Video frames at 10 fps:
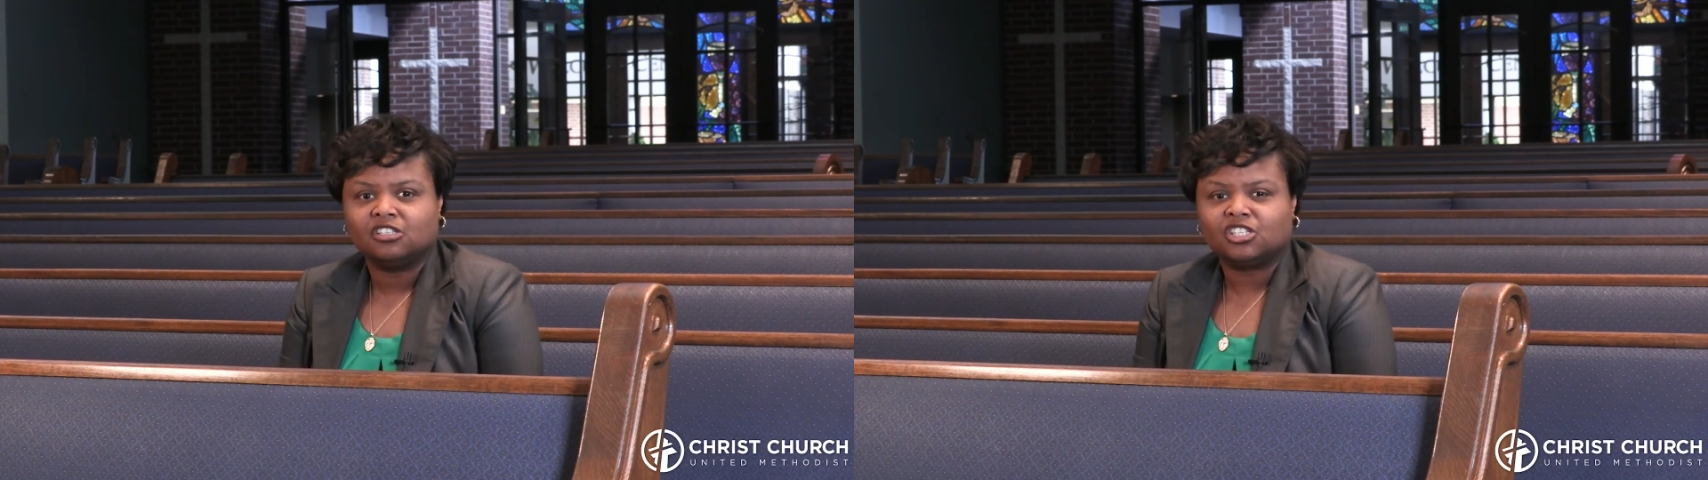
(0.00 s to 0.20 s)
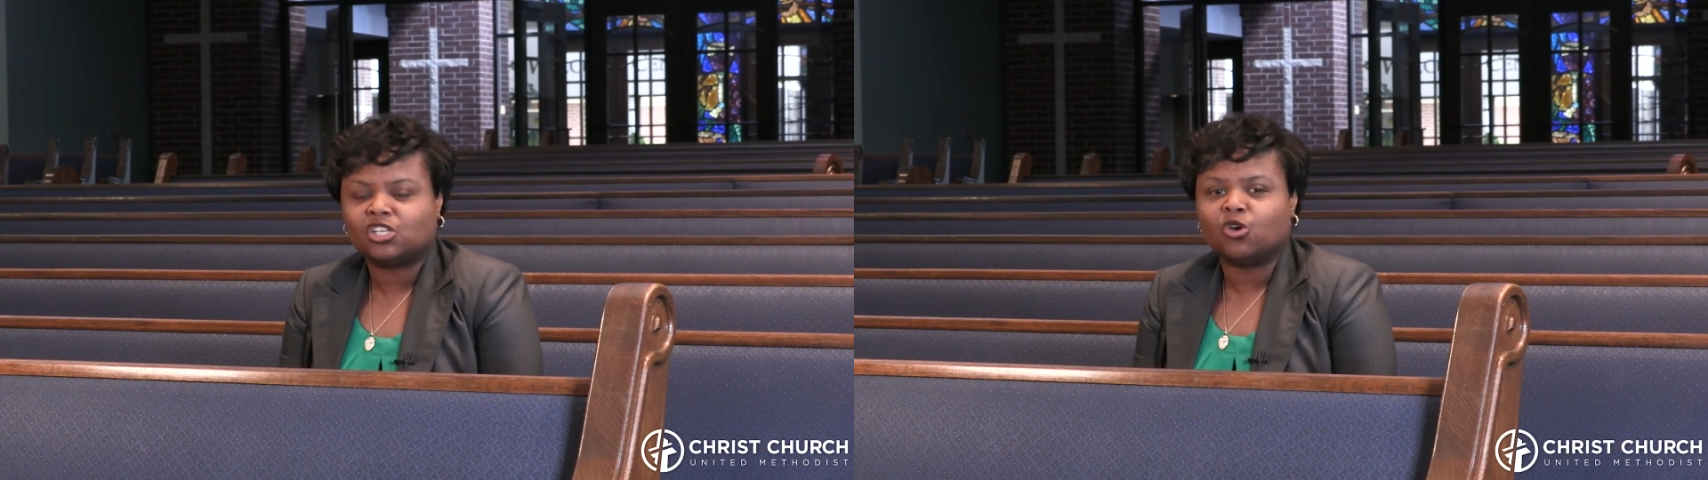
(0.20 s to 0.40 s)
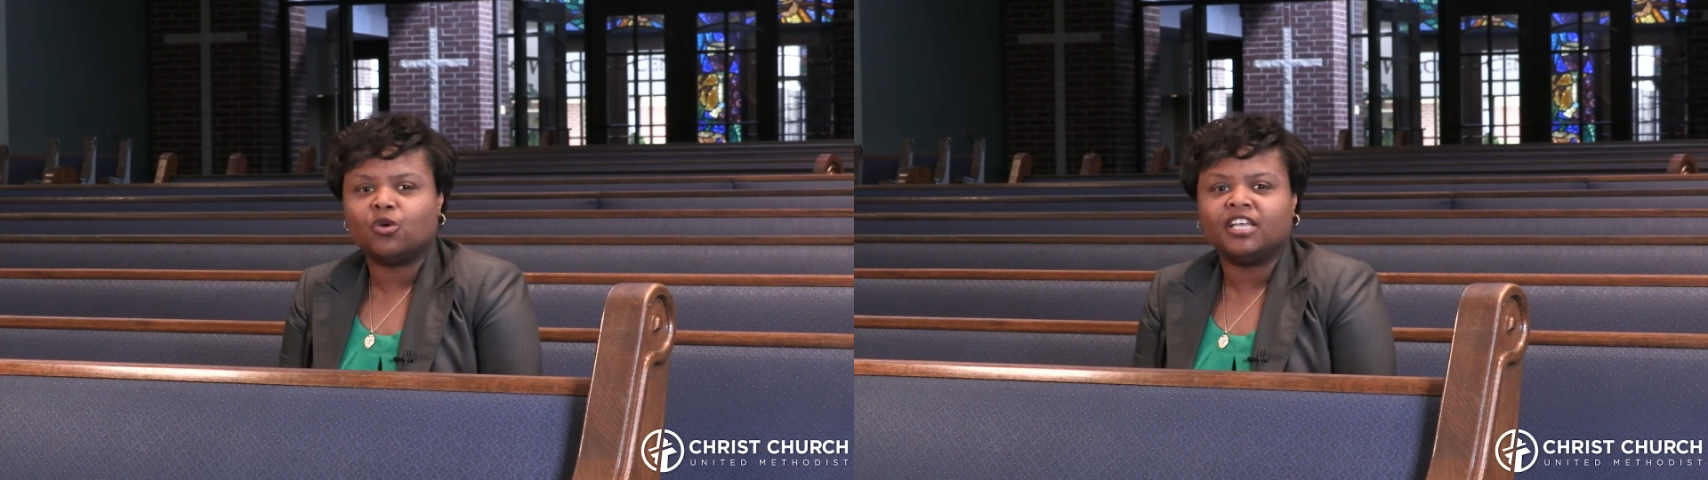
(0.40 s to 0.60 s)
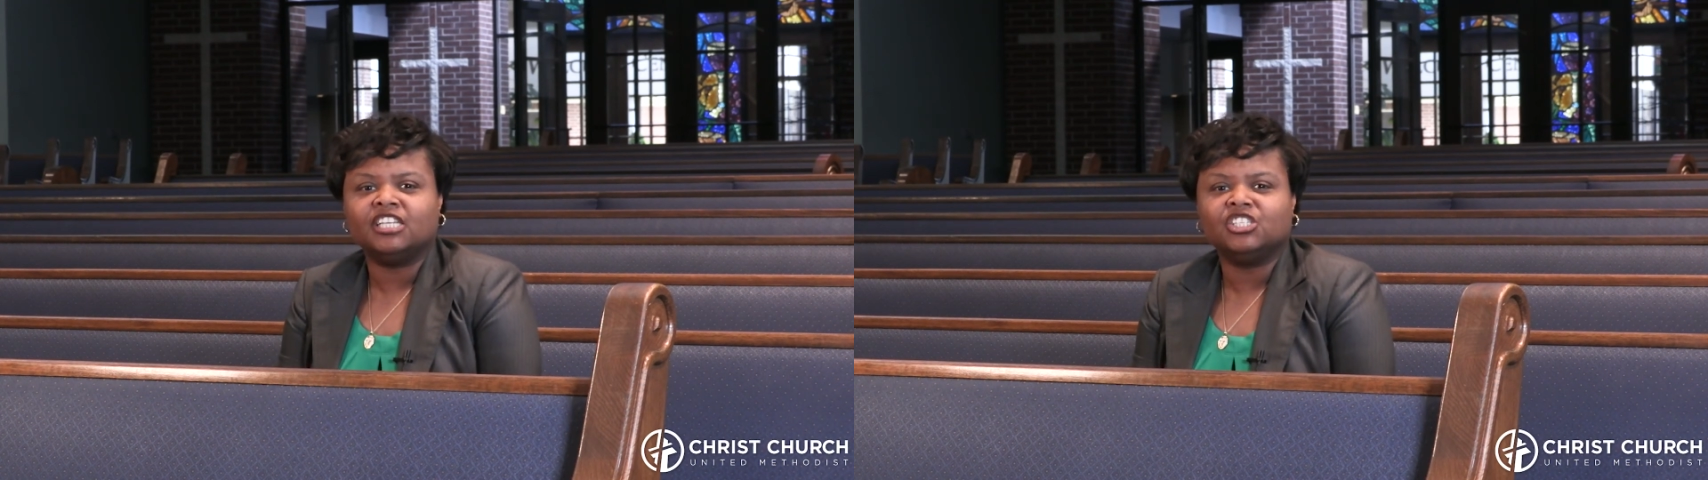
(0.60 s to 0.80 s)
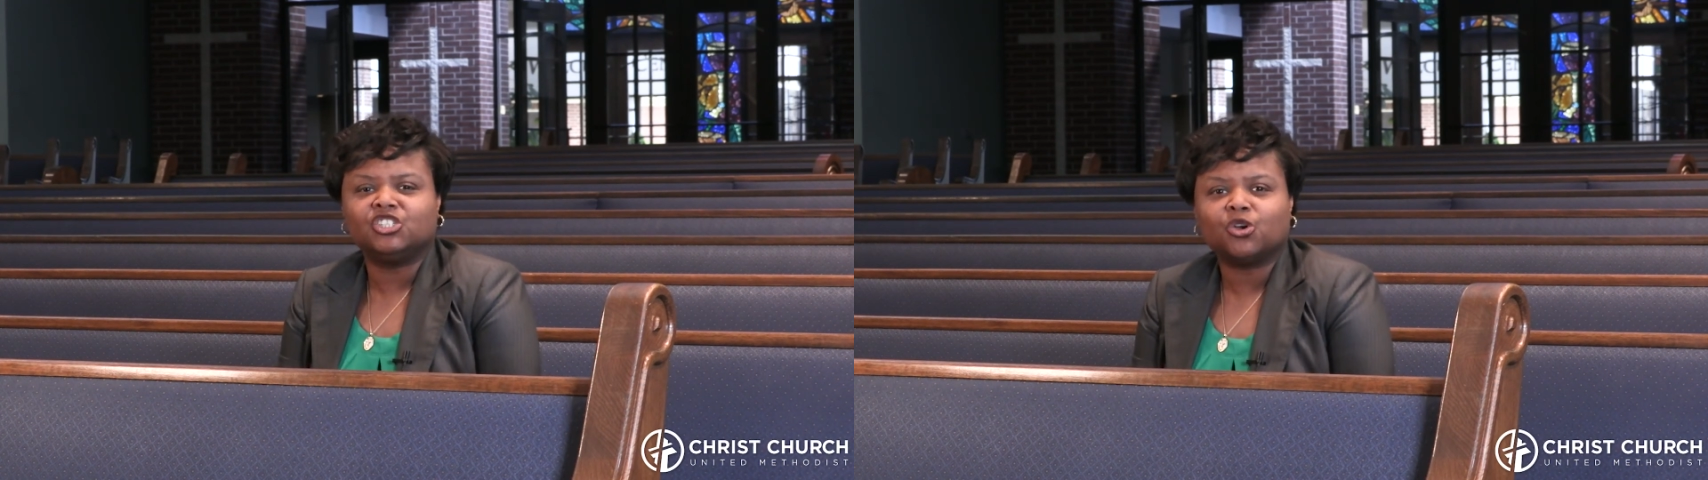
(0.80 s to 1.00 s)
So
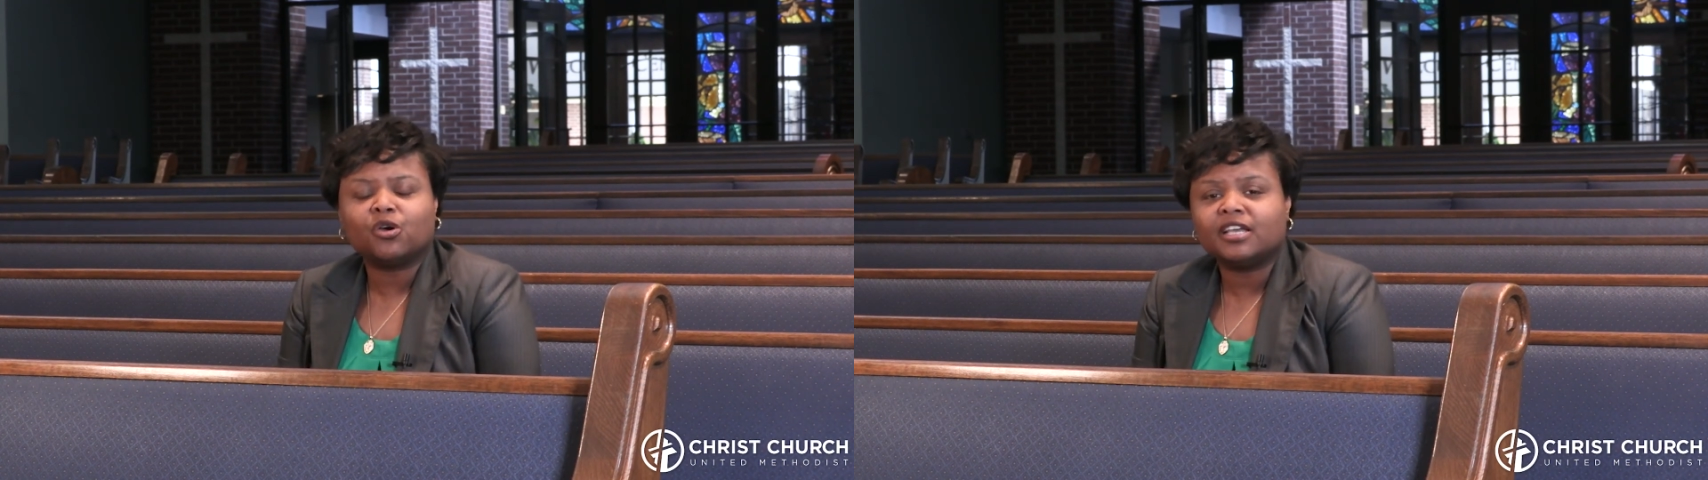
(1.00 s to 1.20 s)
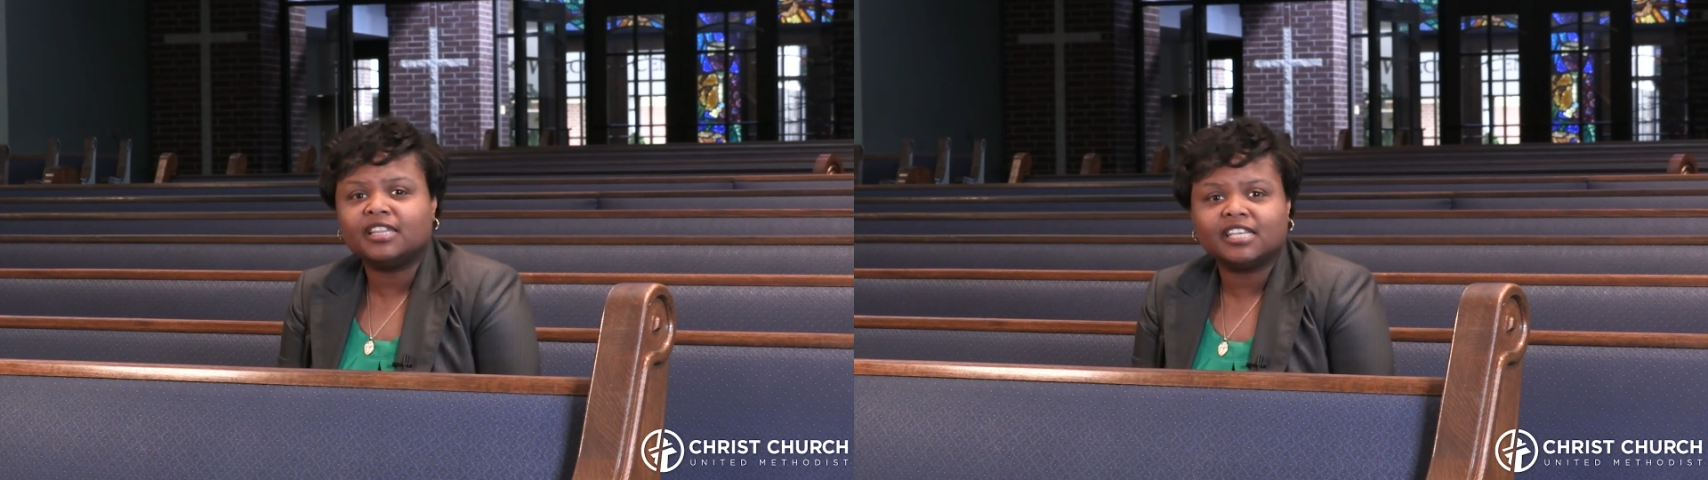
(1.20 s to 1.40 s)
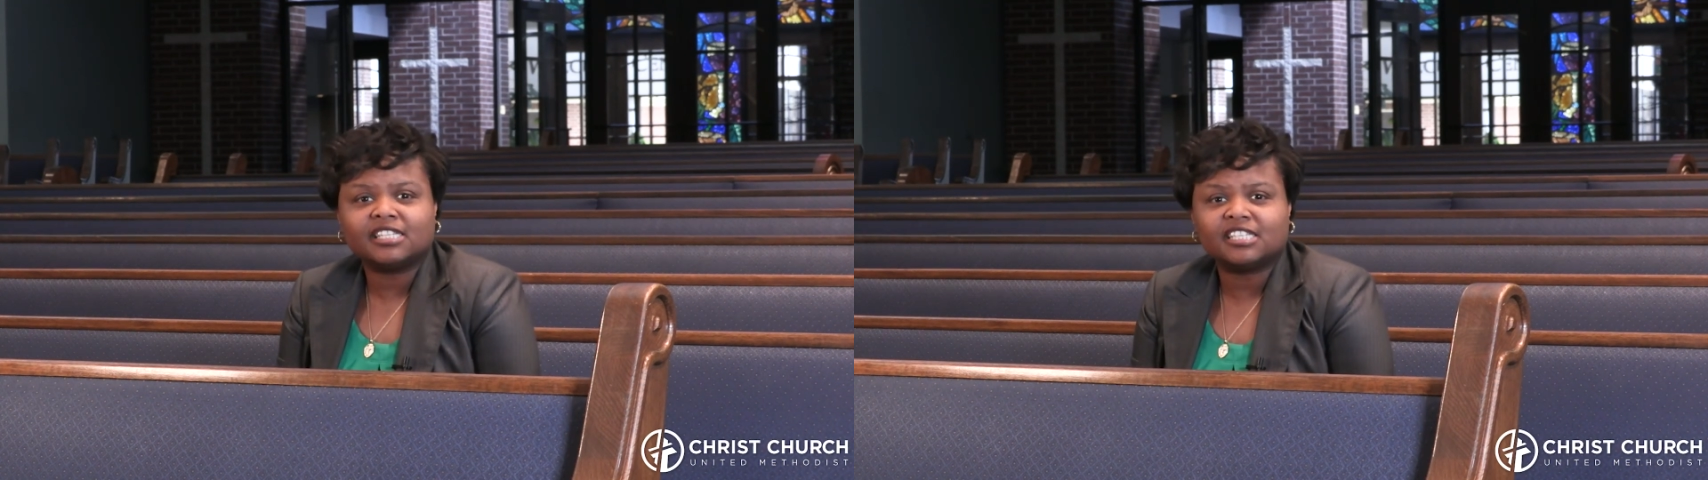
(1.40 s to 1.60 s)
enjoy this